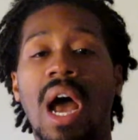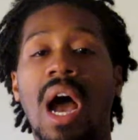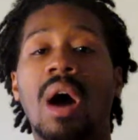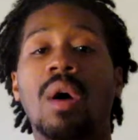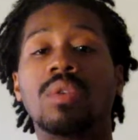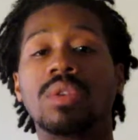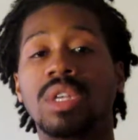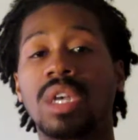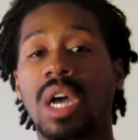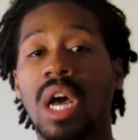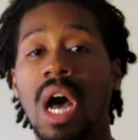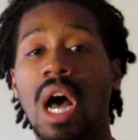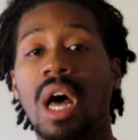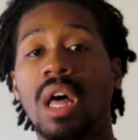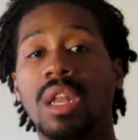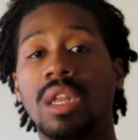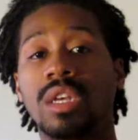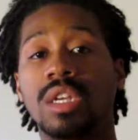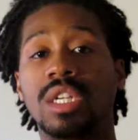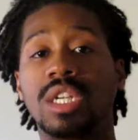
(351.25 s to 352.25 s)
I was in
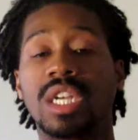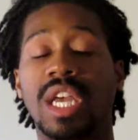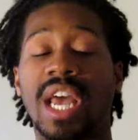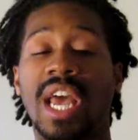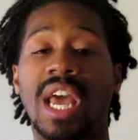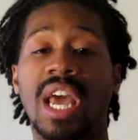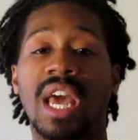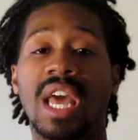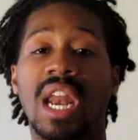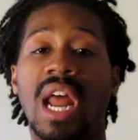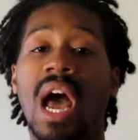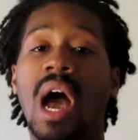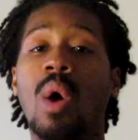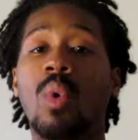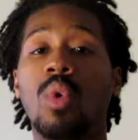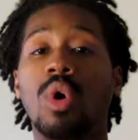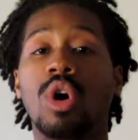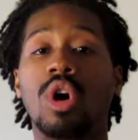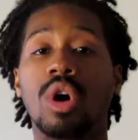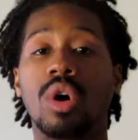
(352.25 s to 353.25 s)
college and I
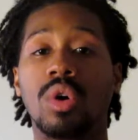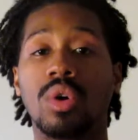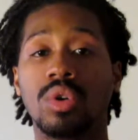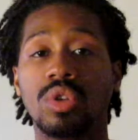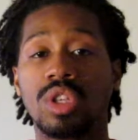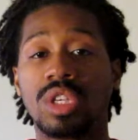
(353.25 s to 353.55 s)
would go